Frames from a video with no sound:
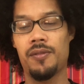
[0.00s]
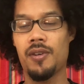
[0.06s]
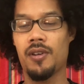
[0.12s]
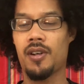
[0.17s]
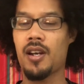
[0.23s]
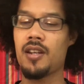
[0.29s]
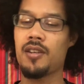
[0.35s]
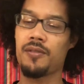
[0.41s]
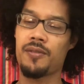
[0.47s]
felt
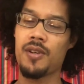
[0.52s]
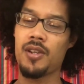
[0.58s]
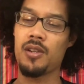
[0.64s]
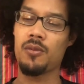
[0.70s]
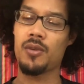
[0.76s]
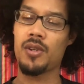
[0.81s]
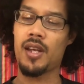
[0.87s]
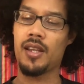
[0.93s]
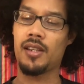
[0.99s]
kind of funny
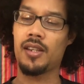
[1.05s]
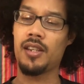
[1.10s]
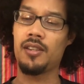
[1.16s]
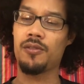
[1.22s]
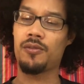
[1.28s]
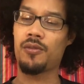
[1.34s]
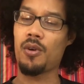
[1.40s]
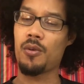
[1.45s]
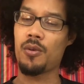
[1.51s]
when I
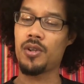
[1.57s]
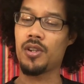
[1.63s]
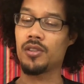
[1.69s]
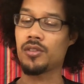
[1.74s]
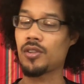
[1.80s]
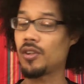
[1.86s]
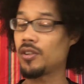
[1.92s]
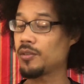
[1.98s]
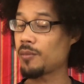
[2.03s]
leaned forward or
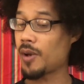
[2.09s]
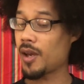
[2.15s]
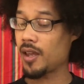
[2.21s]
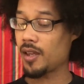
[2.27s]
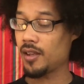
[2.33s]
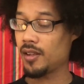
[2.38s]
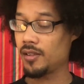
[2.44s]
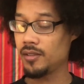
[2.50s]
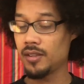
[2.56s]
turned my
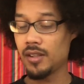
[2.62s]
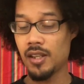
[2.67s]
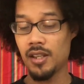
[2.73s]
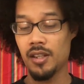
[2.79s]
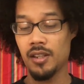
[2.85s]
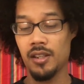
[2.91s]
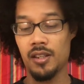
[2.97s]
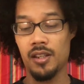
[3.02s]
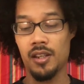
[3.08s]
head,
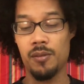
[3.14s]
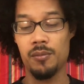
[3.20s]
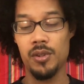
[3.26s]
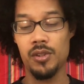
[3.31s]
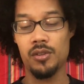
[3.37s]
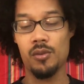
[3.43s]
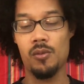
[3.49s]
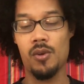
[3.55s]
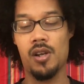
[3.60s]
and
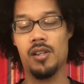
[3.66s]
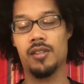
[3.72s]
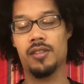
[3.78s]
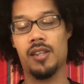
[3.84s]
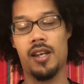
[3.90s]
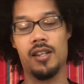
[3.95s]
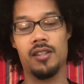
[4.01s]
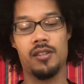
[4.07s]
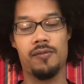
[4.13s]
Mr. Wallace
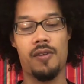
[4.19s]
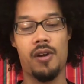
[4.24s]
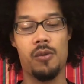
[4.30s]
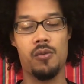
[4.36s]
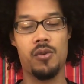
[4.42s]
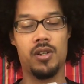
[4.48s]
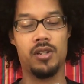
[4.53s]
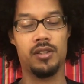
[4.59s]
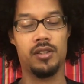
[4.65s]
asked if I
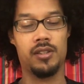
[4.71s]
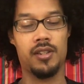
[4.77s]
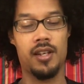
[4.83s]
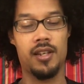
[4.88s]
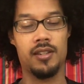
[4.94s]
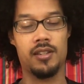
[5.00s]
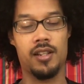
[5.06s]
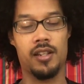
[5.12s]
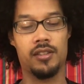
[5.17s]
wanted
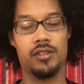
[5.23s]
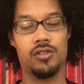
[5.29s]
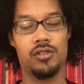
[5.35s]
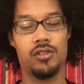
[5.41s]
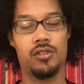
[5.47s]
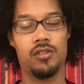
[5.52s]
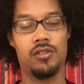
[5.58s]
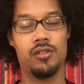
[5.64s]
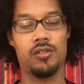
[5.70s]
designs like the
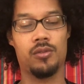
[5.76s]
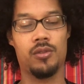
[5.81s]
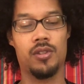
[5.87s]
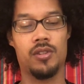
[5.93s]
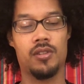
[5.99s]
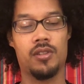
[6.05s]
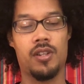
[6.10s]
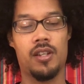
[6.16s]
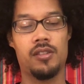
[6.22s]
Shakur
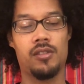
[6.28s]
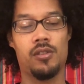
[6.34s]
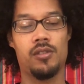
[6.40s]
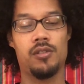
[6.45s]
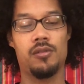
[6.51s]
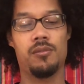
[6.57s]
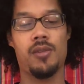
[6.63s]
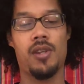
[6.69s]
twins. I told him